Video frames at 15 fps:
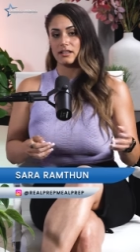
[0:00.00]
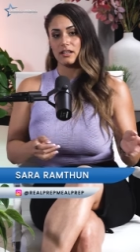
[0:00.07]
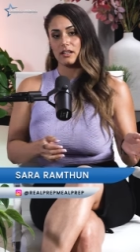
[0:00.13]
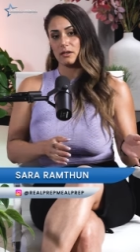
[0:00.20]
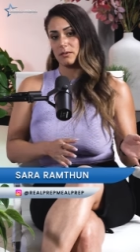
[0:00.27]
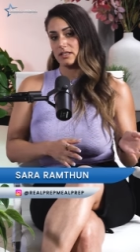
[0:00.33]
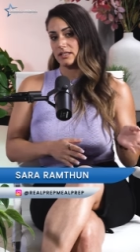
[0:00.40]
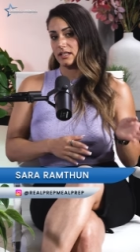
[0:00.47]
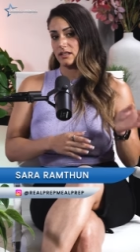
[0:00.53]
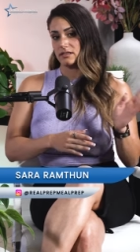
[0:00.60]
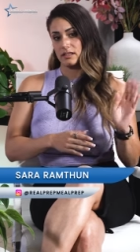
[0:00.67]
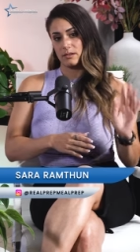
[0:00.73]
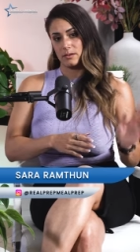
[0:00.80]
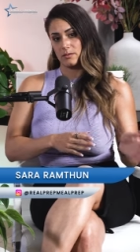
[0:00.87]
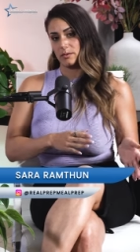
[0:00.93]
The other one
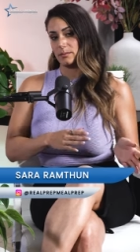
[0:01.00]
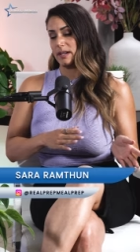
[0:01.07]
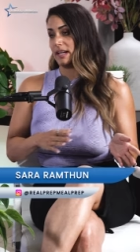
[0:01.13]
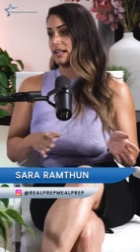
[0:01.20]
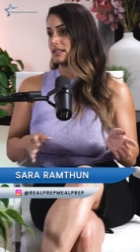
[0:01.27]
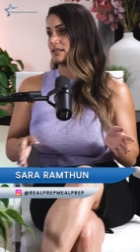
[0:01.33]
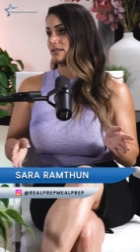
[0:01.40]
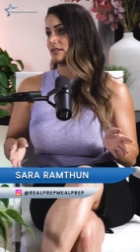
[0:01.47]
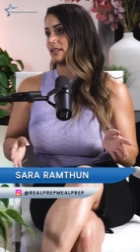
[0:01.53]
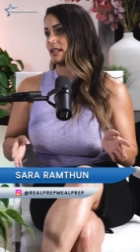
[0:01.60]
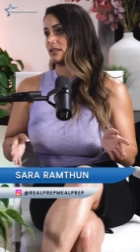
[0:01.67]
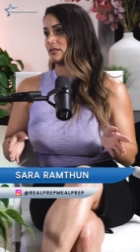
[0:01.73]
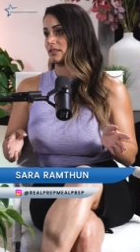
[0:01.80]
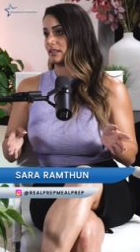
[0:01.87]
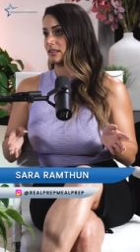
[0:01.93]
sells anywhere from eight to a
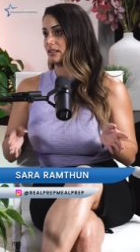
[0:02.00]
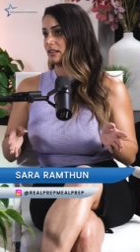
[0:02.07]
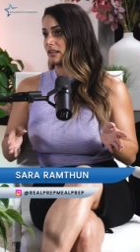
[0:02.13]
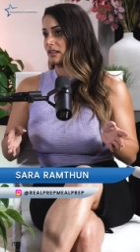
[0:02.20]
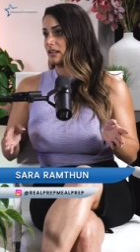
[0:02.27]
thousand.